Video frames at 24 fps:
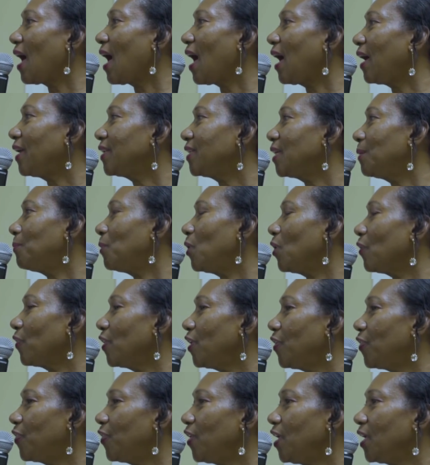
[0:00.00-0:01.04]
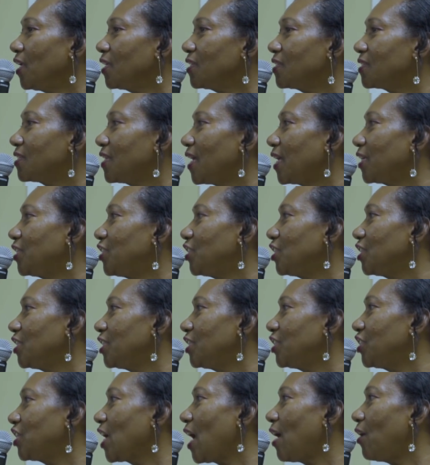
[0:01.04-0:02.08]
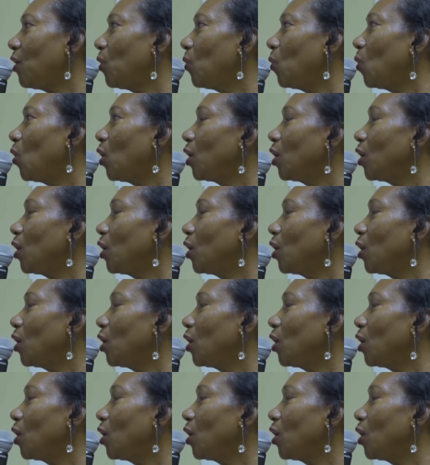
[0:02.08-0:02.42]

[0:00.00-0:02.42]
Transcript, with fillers: And among the things that Sh Shara